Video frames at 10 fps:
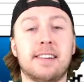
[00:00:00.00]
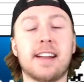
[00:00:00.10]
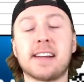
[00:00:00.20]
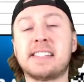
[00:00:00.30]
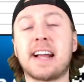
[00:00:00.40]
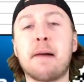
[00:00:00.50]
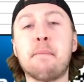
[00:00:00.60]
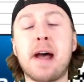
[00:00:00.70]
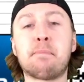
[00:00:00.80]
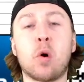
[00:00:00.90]
Next, I
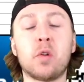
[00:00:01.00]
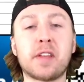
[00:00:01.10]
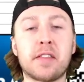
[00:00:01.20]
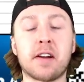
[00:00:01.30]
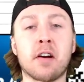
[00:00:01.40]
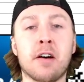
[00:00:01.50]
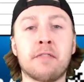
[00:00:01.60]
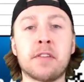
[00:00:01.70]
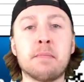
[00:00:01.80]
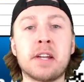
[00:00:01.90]
got Matt Boldy there
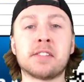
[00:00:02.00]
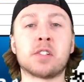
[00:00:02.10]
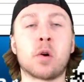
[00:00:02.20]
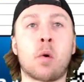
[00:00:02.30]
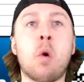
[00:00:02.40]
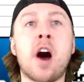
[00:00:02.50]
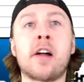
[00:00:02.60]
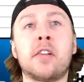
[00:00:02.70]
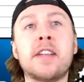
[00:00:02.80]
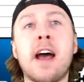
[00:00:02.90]
of the Minnesota
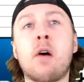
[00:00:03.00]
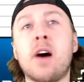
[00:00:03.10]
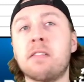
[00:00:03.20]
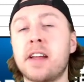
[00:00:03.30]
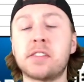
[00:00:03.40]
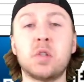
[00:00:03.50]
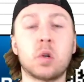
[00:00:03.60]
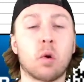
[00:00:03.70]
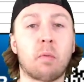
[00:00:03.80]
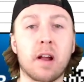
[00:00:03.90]
Wild. Now, I like
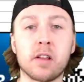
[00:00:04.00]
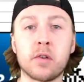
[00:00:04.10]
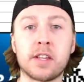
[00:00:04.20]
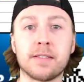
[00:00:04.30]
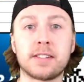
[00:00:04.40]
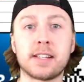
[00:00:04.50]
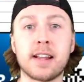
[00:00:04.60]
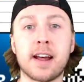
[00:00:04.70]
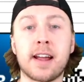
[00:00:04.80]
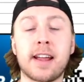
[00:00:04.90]
Zuccarello here
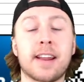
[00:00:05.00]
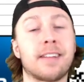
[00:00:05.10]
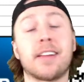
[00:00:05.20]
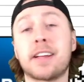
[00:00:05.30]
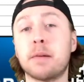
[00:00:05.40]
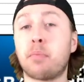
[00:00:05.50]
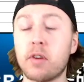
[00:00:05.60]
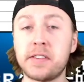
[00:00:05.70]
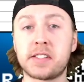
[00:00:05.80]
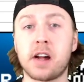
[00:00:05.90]
tonight. I like
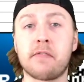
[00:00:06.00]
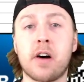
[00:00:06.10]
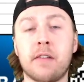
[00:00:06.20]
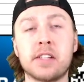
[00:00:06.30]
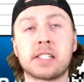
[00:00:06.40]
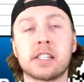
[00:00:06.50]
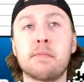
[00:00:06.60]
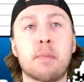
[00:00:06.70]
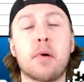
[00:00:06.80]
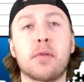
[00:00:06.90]
Kaprizov,
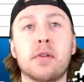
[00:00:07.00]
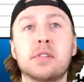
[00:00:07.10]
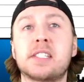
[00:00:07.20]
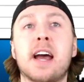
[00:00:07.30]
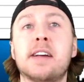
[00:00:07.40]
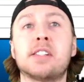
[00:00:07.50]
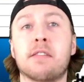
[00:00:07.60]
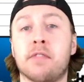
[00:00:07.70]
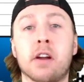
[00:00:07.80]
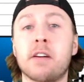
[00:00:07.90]
obviously, but both those guys
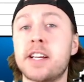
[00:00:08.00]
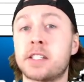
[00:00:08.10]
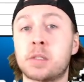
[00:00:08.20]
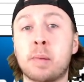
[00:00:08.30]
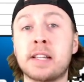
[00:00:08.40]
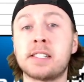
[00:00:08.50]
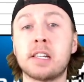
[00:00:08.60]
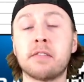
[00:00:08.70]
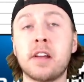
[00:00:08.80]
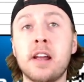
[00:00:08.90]
are very
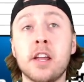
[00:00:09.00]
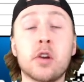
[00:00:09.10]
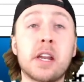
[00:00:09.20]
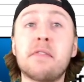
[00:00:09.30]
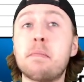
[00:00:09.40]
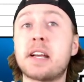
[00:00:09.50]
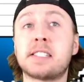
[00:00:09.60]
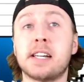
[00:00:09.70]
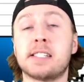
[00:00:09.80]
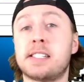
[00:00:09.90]
expensive. You can even
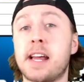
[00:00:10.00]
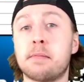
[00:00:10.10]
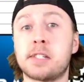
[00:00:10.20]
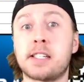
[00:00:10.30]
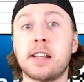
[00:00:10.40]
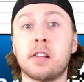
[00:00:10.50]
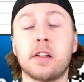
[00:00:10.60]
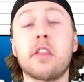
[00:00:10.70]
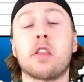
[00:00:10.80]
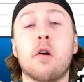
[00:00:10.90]
mix in a Sam
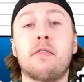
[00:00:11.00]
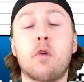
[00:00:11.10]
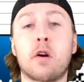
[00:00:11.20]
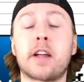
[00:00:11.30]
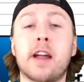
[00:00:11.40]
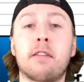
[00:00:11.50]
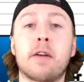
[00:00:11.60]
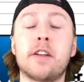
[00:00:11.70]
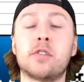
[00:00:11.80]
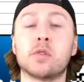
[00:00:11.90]
Steel in the low 4K
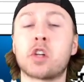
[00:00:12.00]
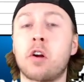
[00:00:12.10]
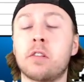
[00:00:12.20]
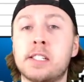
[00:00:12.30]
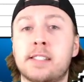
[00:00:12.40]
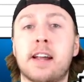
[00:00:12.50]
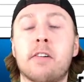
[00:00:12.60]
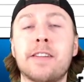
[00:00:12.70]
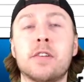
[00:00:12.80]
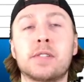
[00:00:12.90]
range who's currently
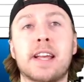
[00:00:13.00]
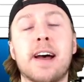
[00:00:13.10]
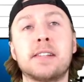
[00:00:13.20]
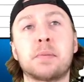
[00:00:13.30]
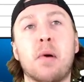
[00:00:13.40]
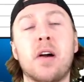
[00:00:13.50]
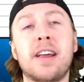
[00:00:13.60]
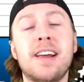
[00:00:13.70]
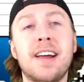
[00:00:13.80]
centering those guys, but